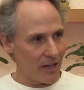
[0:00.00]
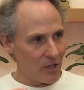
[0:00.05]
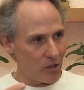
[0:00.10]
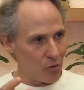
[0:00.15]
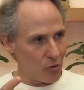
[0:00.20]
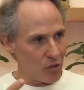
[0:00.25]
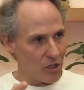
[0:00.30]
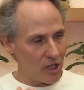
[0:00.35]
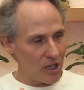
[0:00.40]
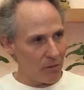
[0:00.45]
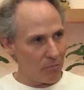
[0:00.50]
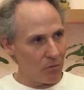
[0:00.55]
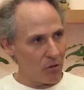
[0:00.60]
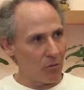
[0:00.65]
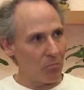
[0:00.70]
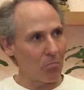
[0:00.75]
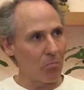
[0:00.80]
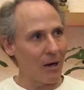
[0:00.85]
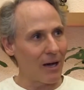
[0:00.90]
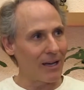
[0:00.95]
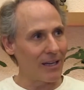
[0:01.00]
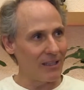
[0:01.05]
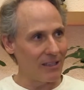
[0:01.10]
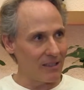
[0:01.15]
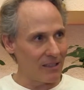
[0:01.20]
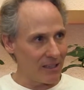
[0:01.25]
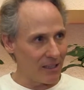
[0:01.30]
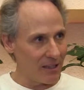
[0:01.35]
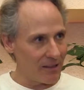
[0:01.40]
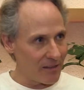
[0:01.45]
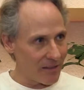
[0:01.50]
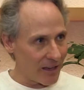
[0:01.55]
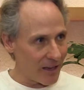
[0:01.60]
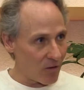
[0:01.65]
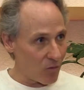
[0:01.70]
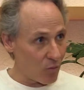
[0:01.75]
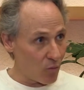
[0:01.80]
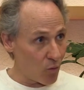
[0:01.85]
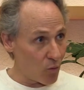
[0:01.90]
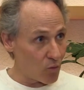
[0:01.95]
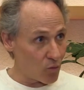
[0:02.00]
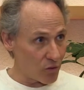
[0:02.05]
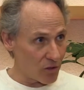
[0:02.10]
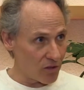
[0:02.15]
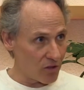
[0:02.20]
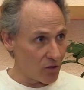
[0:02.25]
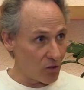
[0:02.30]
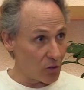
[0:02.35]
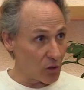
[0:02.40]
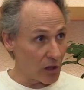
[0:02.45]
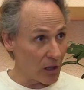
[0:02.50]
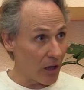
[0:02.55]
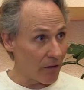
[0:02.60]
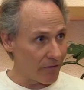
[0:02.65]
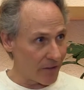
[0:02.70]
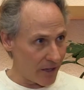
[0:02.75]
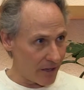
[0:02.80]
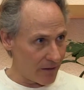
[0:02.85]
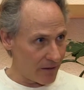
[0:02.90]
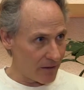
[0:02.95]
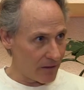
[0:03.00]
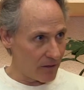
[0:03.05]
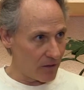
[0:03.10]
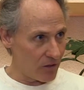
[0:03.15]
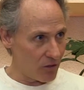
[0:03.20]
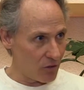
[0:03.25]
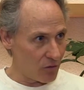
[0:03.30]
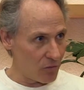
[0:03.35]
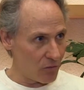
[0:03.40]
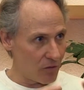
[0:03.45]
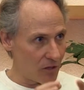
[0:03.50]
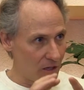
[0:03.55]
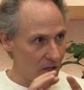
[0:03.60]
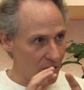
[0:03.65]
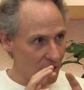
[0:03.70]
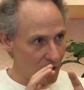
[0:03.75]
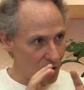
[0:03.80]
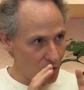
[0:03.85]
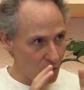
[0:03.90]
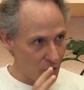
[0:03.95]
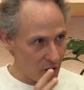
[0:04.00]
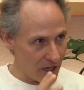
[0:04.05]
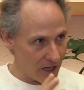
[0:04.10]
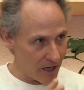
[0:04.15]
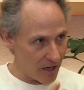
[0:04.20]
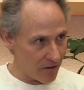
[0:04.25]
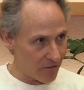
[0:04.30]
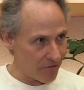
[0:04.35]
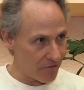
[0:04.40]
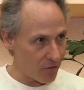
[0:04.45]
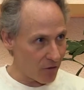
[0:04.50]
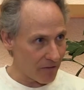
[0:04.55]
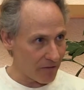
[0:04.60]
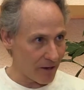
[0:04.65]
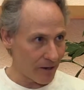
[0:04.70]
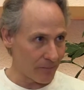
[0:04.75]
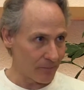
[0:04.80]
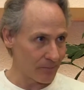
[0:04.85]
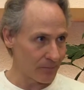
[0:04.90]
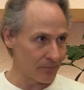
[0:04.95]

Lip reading: You keep your mind in that wound. You love it. You care for it.